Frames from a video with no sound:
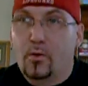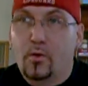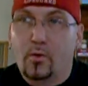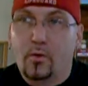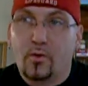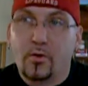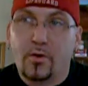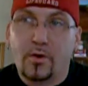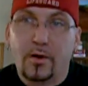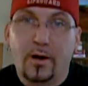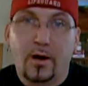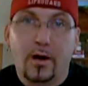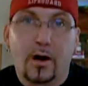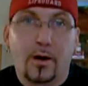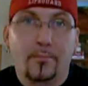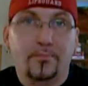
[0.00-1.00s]
or
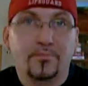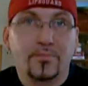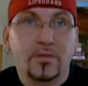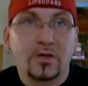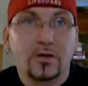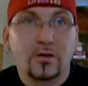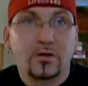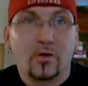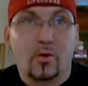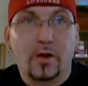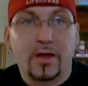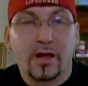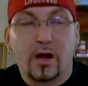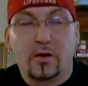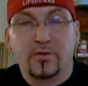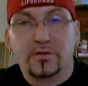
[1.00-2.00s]

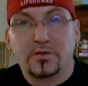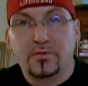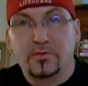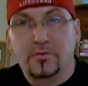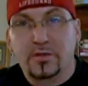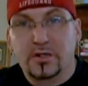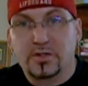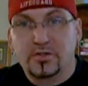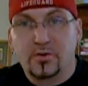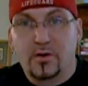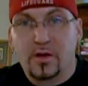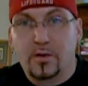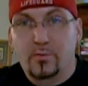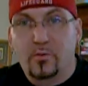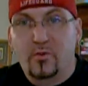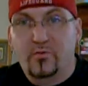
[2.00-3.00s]
going out to enjoy
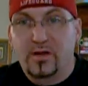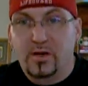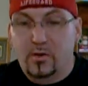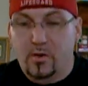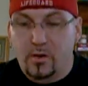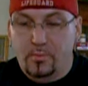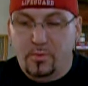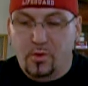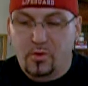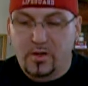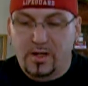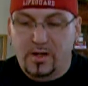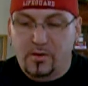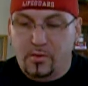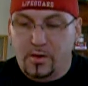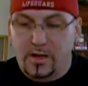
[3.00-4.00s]
a movie or
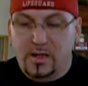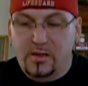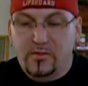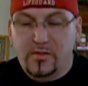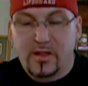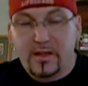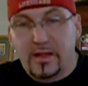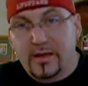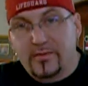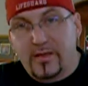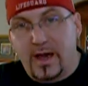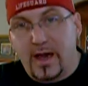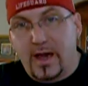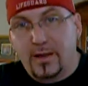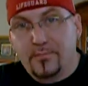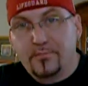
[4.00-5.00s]
bowling or anything like
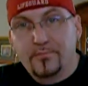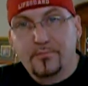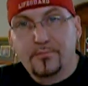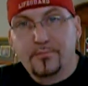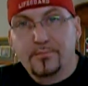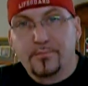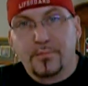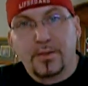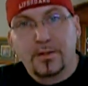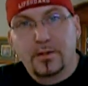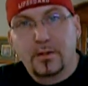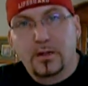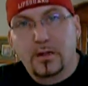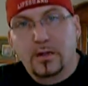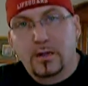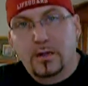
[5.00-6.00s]
that.
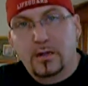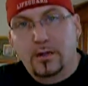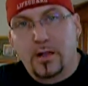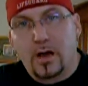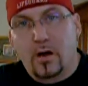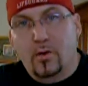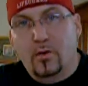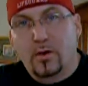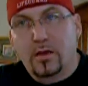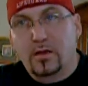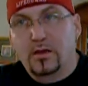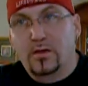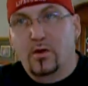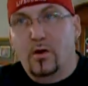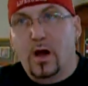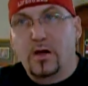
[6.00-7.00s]
Now,
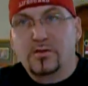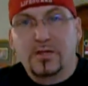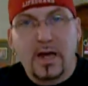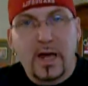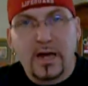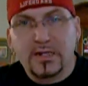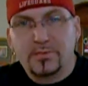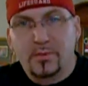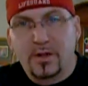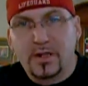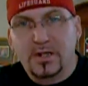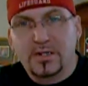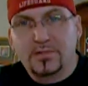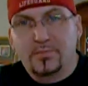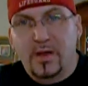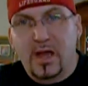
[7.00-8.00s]
our tax
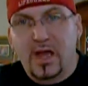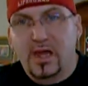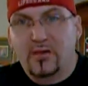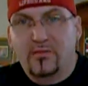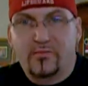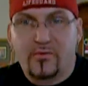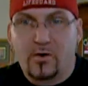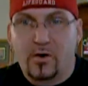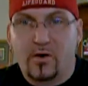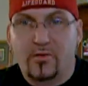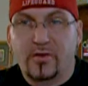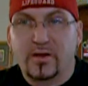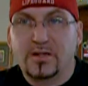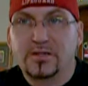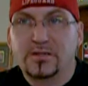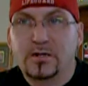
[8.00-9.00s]
money is paying for all
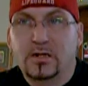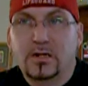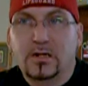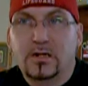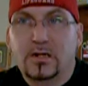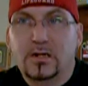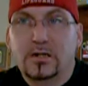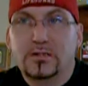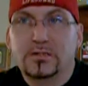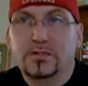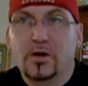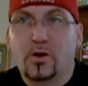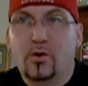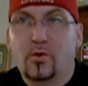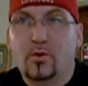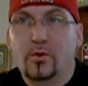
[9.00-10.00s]
this.
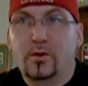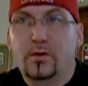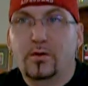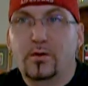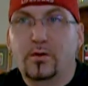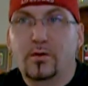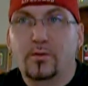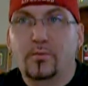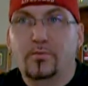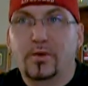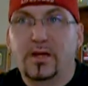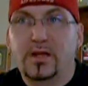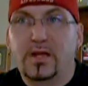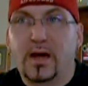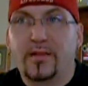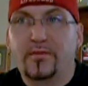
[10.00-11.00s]
So,
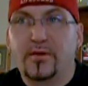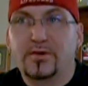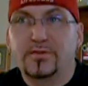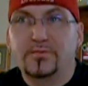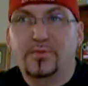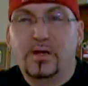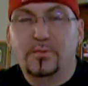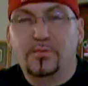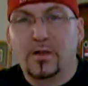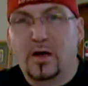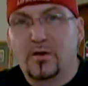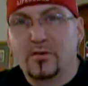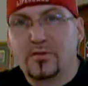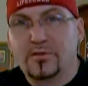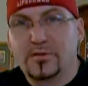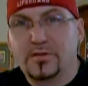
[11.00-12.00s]
but yet there's people
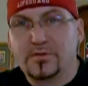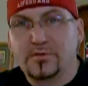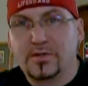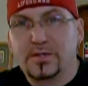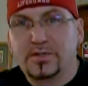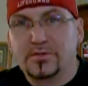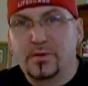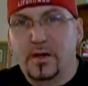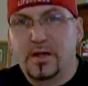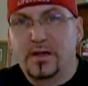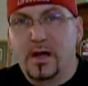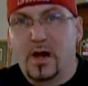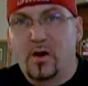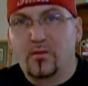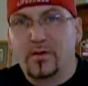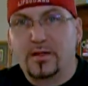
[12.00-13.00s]
out in the streets right
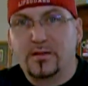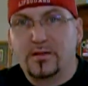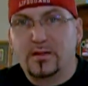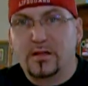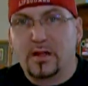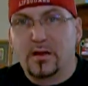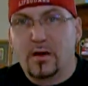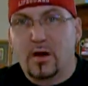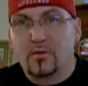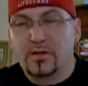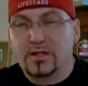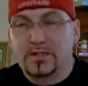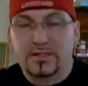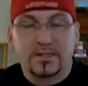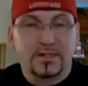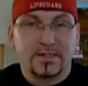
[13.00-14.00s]
now that are out
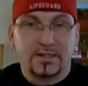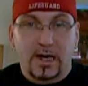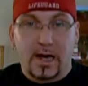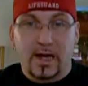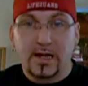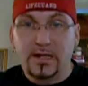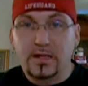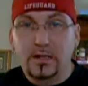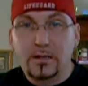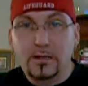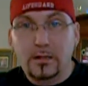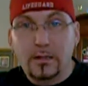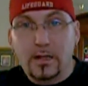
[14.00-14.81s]
in society,